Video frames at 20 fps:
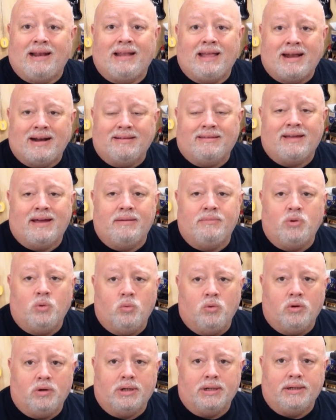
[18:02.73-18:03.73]
a lot of time
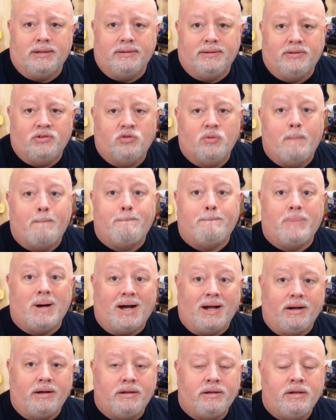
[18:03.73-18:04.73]
to work on this,
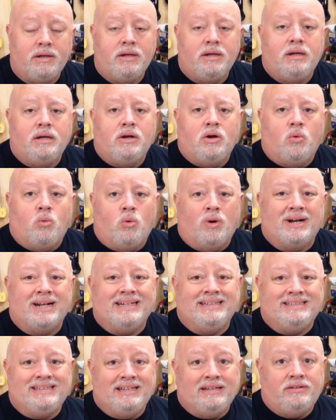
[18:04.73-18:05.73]
but what
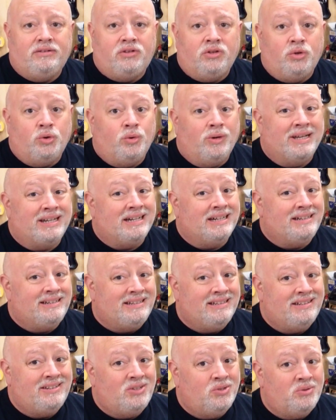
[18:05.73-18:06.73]
I did do, and I
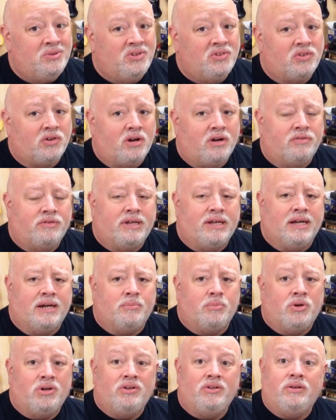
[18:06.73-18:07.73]
did do this off
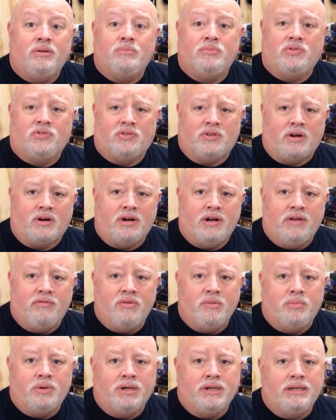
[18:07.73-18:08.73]
camera, sorry
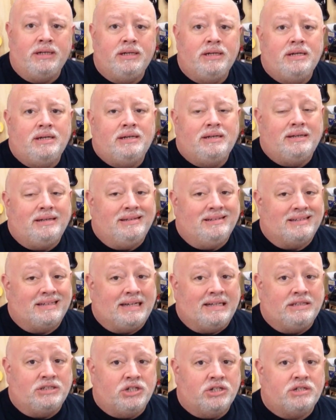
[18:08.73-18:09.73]
everybody, is
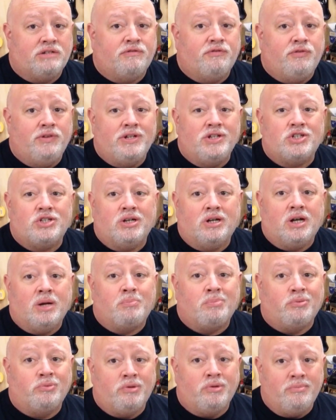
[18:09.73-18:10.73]
I just finished a
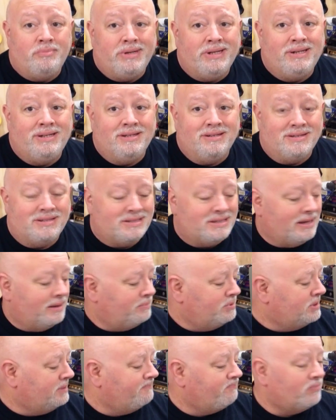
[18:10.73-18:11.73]
couple remedial
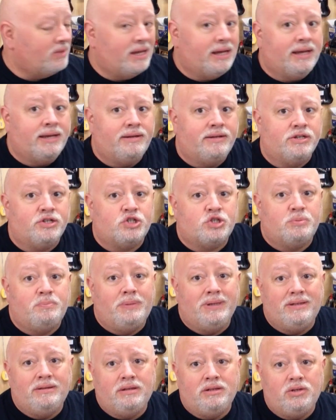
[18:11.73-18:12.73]
steps. I had to
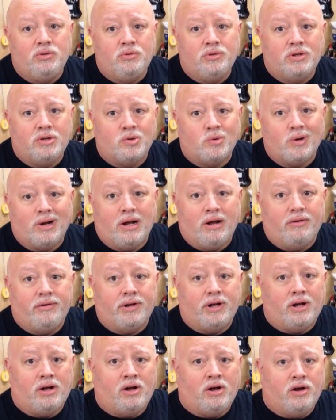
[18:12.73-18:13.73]
spin the unit around
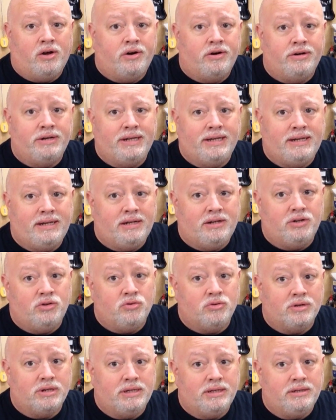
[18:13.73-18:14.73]
180
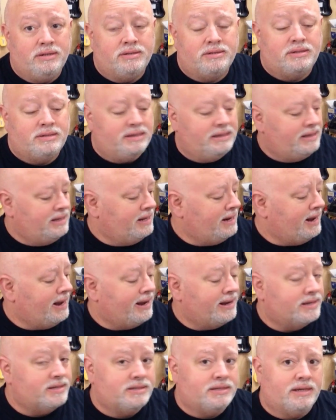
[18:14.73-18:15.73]
degrees to get
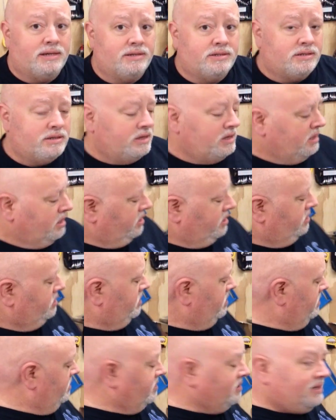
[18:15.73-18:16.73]
access
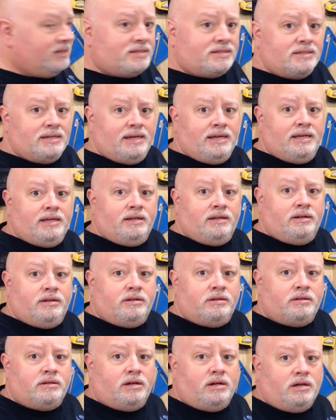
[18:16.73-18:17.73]
to this end
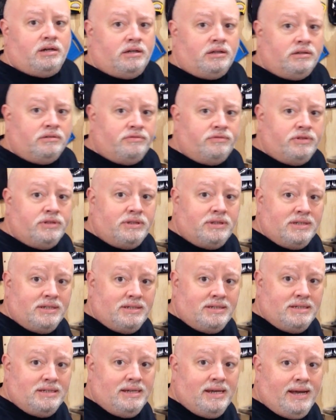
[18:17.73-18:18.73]
of the
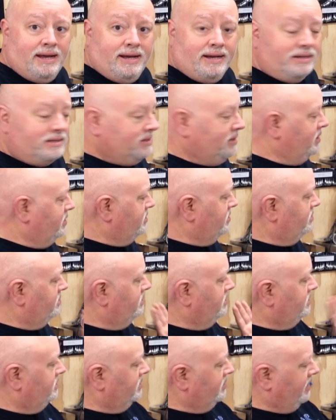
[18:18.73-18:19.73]
Z-axis.
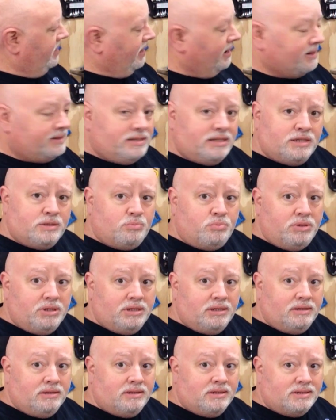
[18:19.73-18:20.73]
The Z-axis
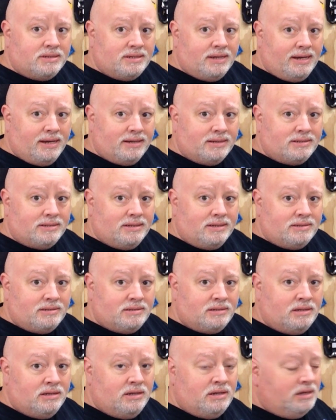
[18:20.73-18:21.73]
being this axis.
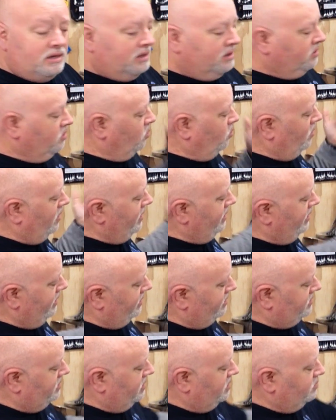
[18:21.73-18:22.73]
The
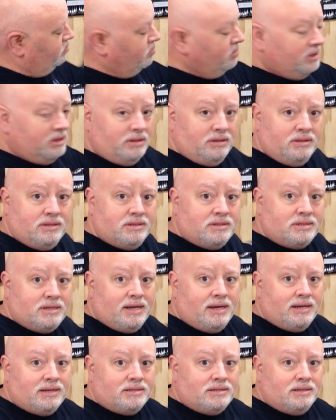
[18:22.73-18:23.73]
Y-axis being this
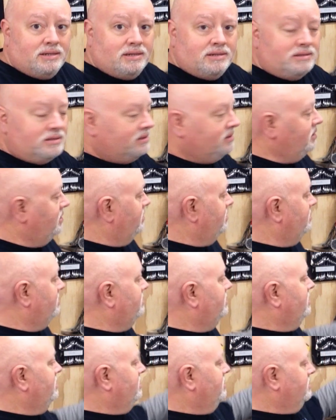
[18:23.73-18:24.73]
axis,
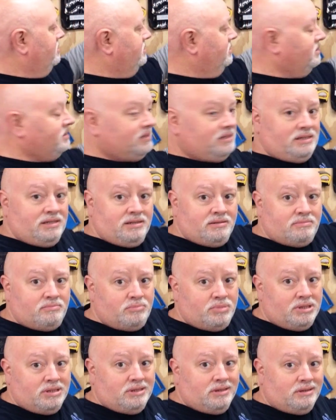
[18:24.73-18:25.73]
and Z
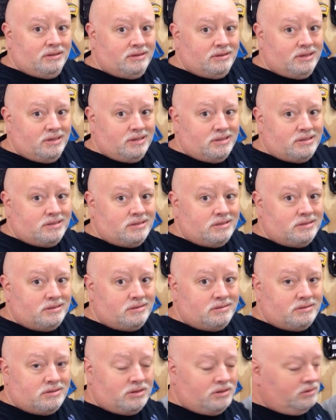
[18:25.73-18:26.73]
being this.
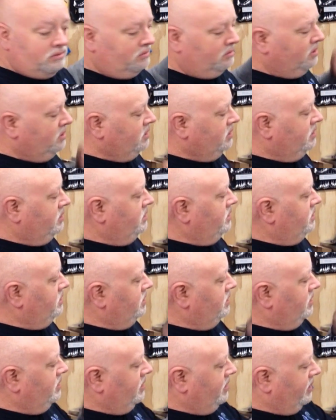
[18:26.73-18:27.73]
So
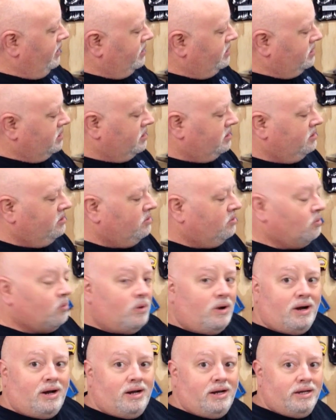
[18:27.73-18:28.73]
X,
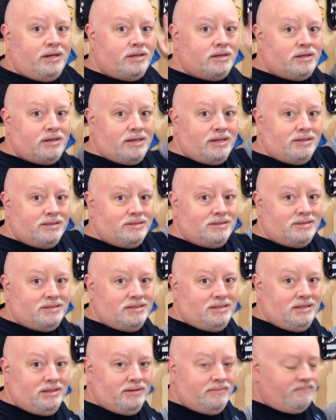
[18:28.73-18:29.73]
Y, and
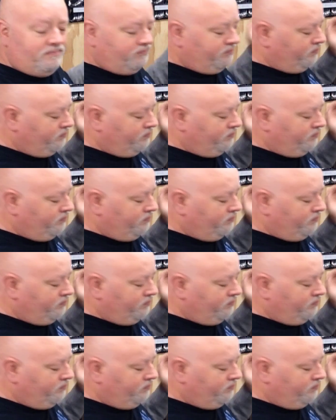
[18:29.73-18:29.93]
Z.